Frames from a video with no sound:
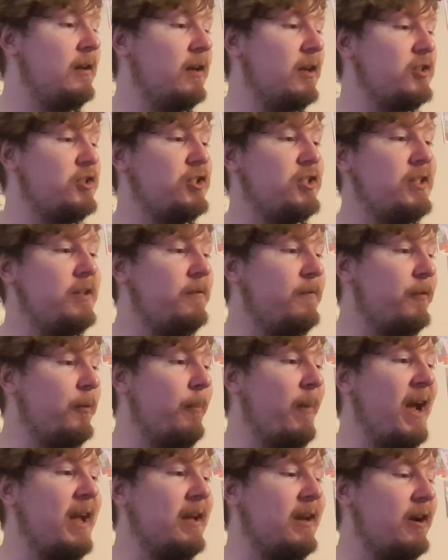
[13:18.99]
a sheet for
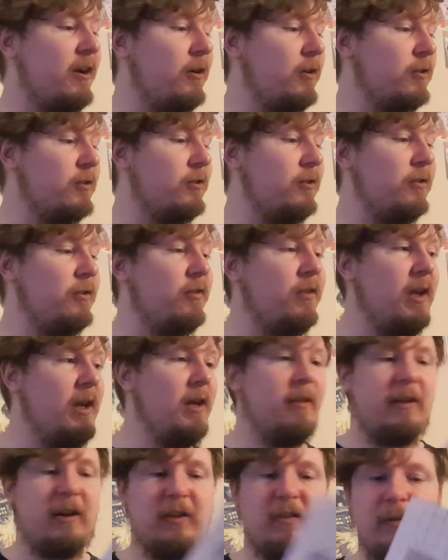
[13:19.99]
my characters
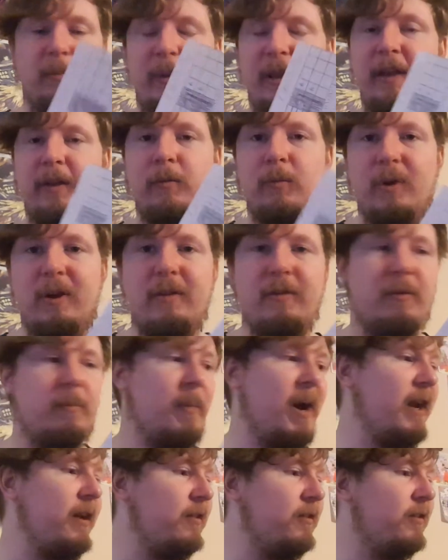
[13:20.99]
that explained where their
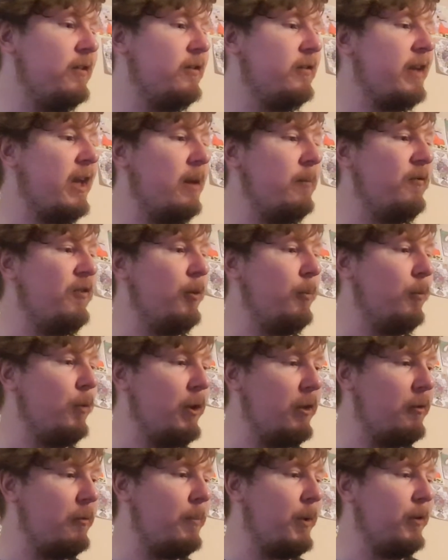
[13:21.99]
minuses came from,
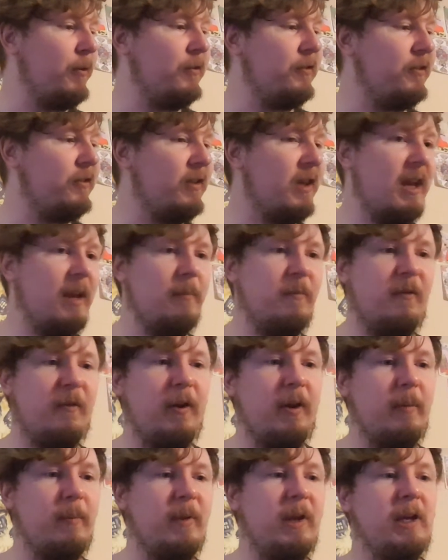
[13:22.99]
where their bonuses came
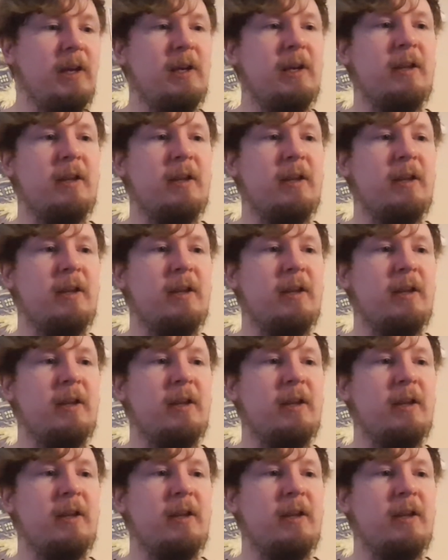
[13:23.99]
from.